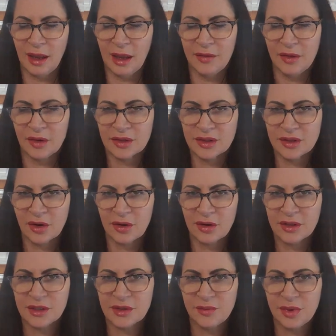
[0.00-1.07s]
And there
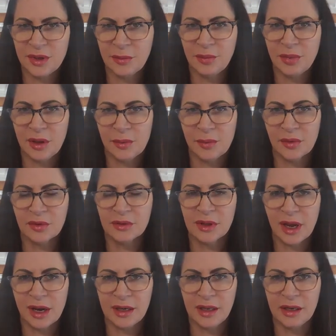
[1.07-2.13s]
started to be people
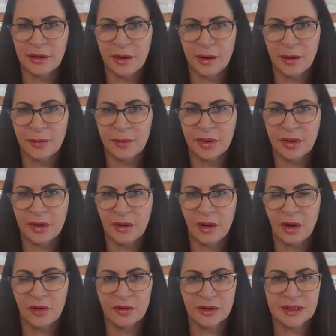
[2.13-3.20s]
lining up
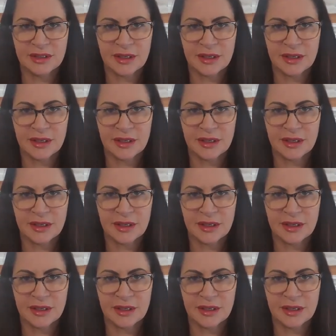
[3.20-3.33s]
on the